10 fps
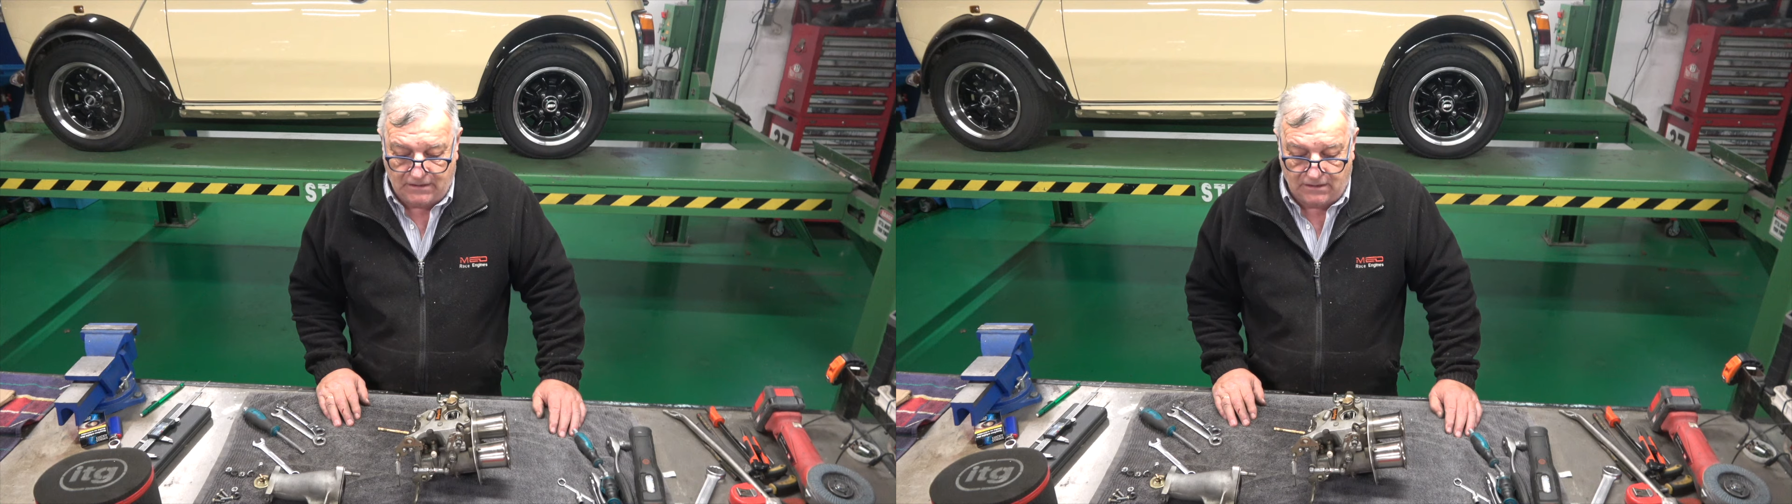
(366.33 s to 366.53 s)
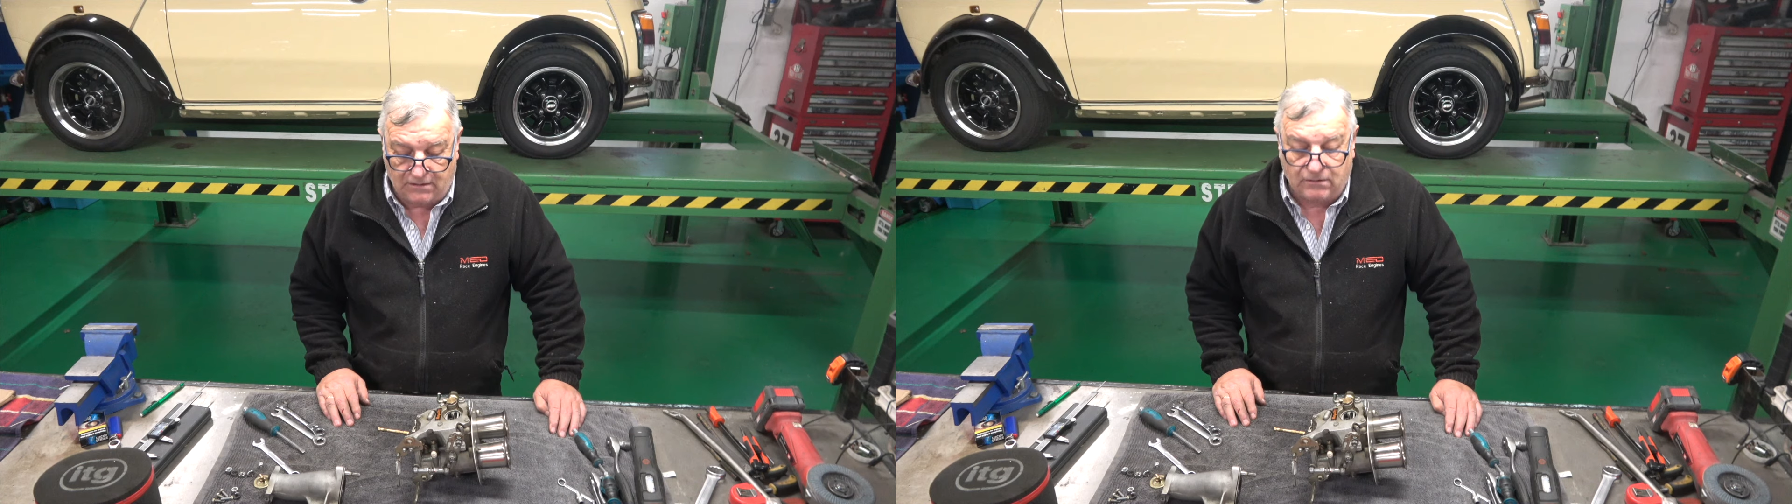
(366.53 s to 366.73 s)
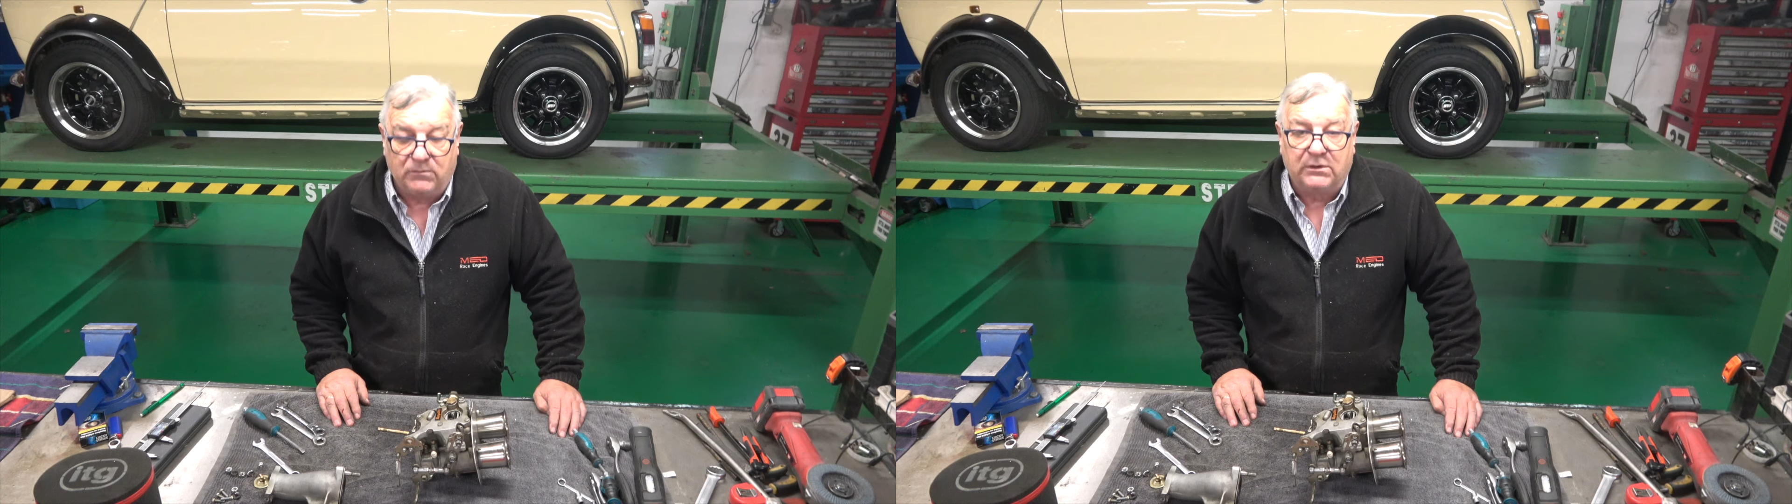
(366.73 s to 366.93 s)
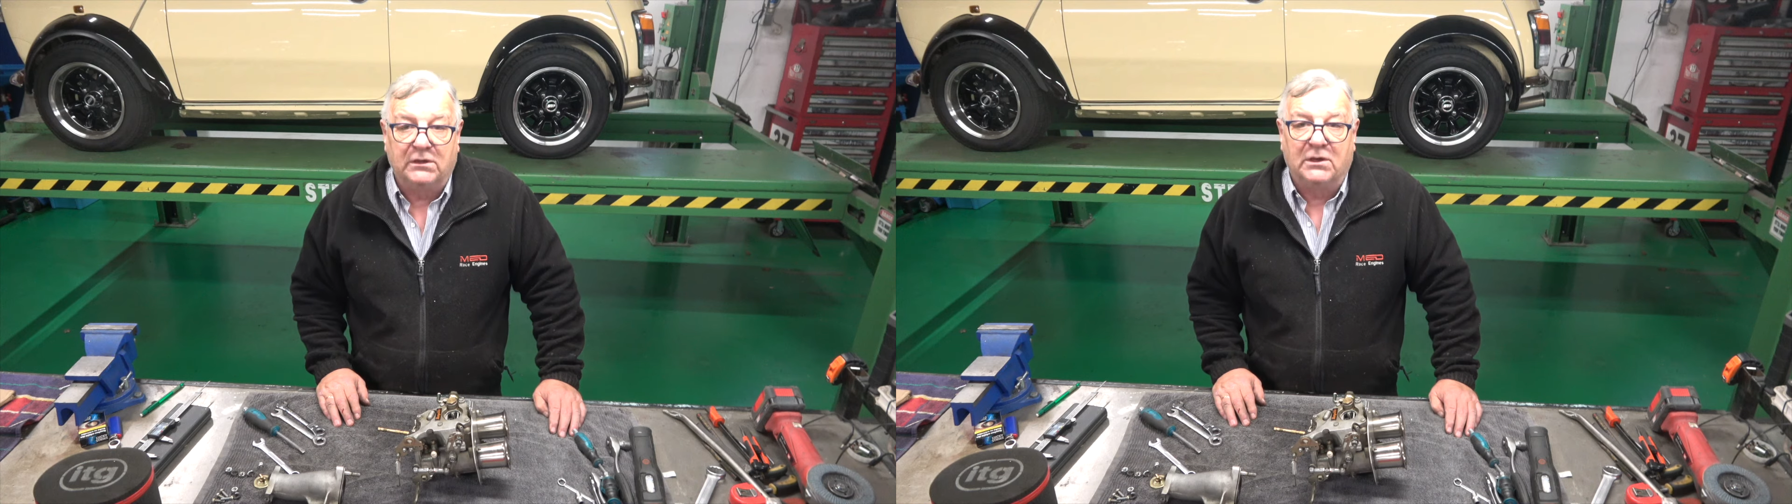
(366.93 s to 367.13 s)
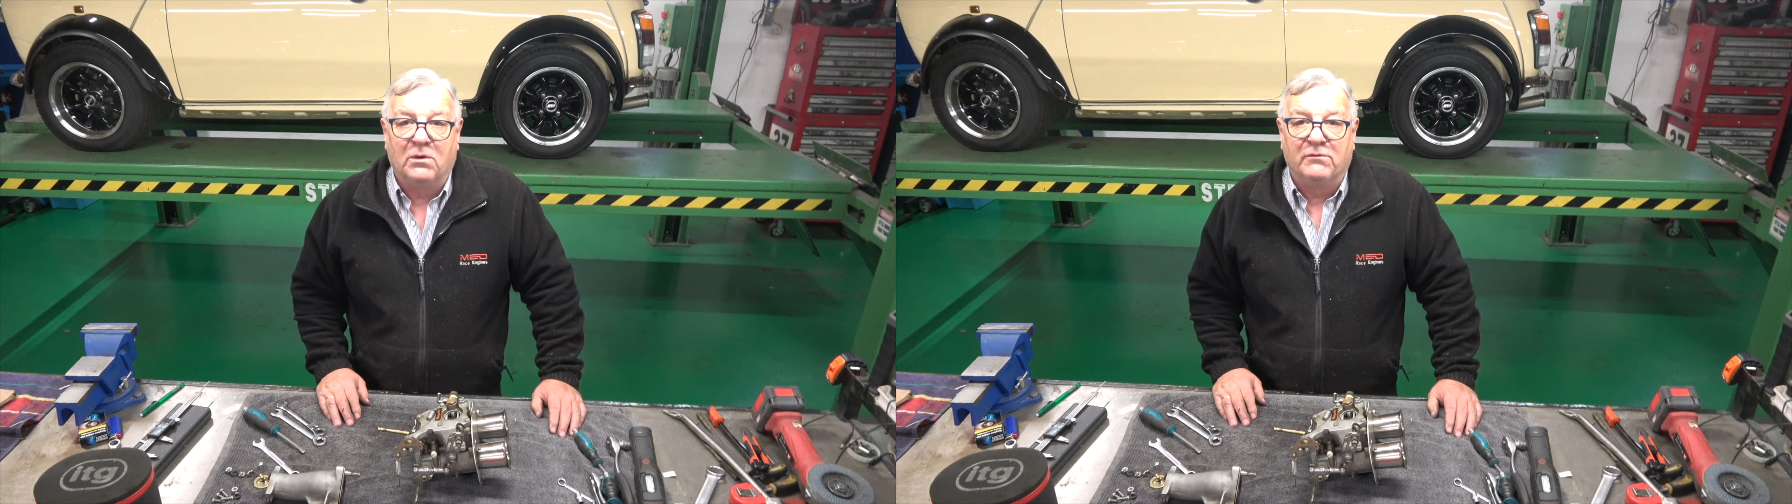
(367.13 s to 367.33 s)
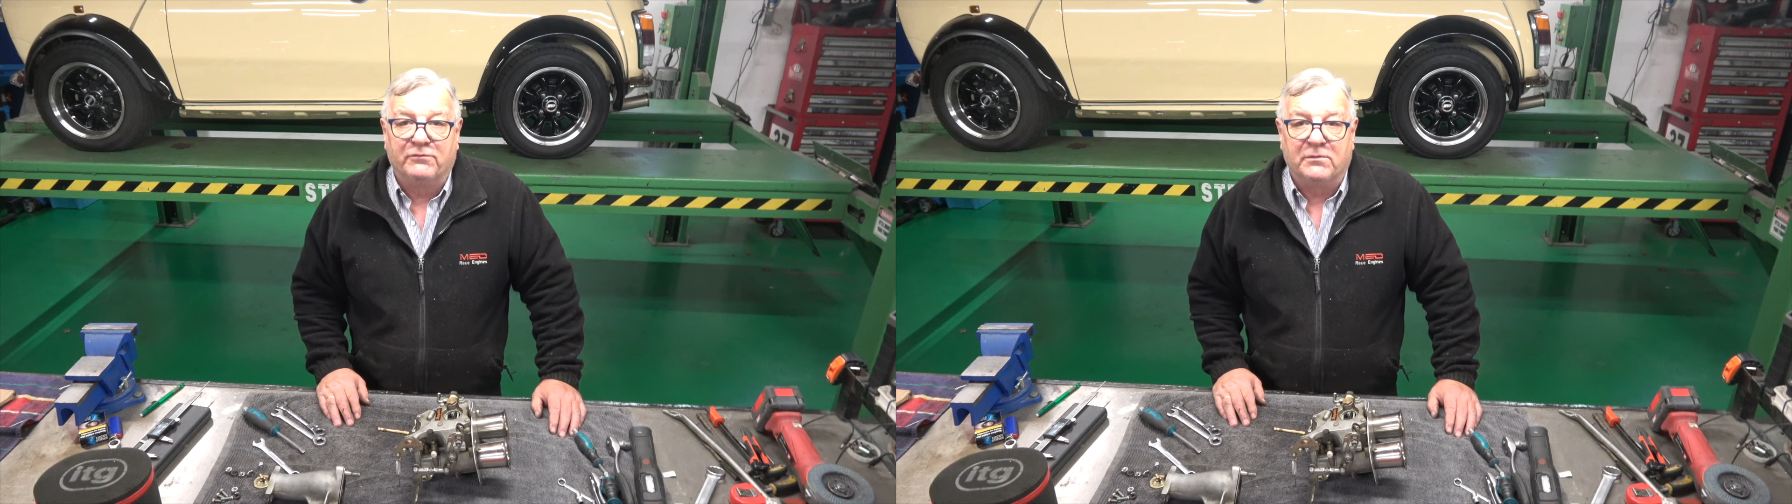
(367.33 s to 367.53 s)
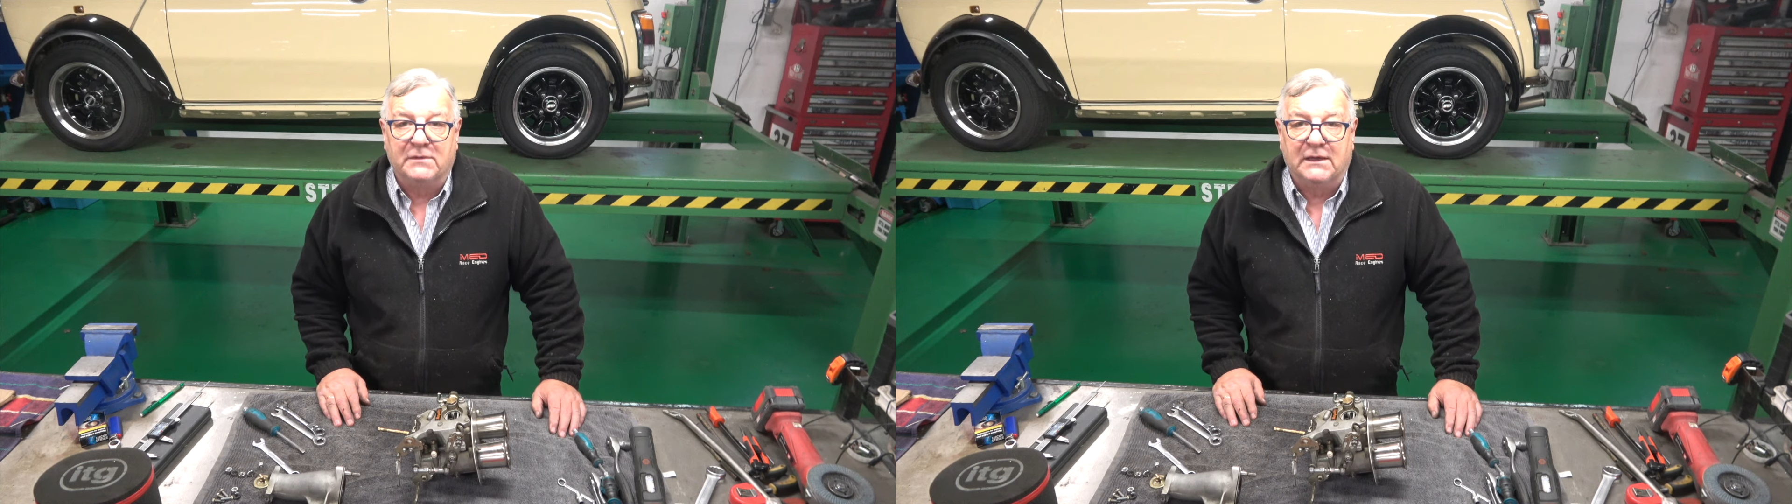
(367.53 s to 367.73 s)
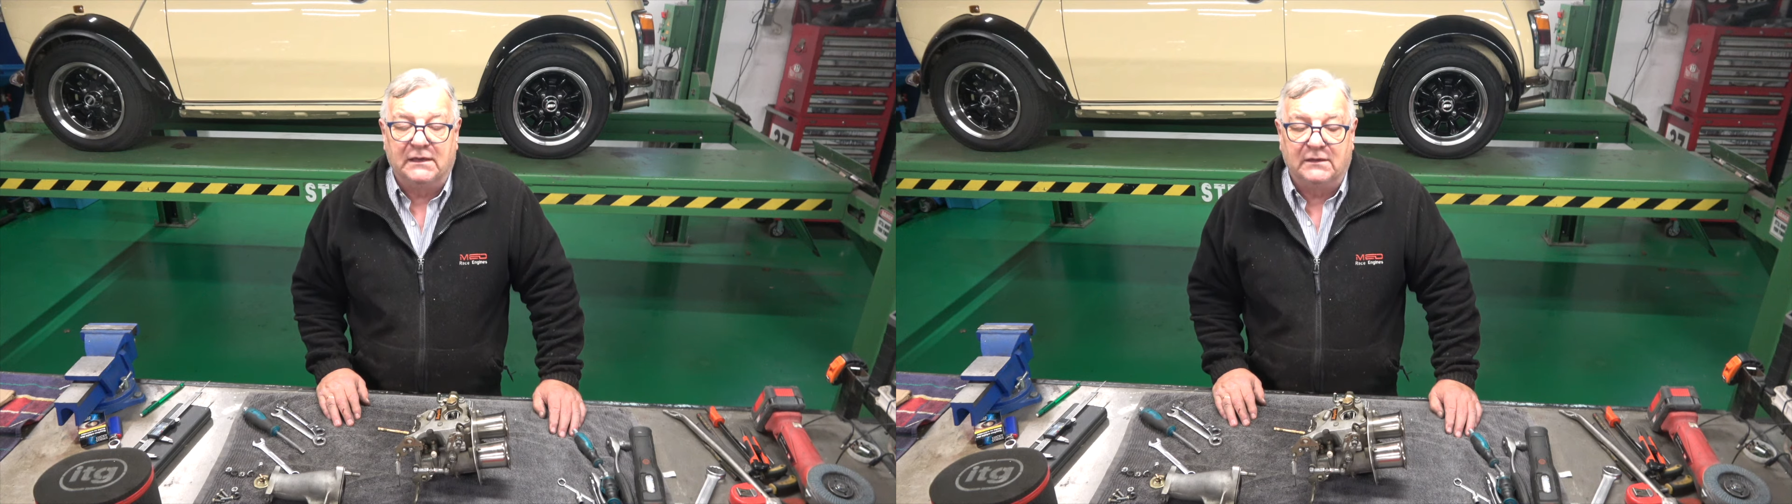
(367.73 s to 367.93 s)
and then we can go on from
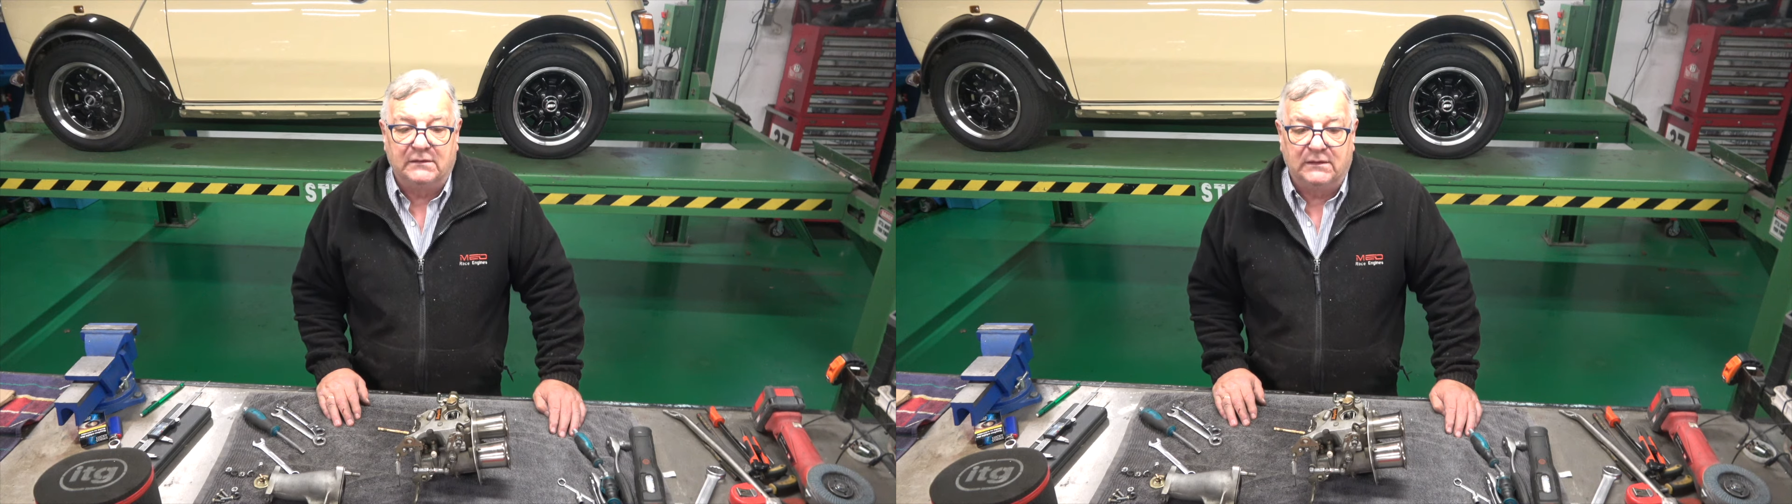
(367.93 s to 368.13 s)
there.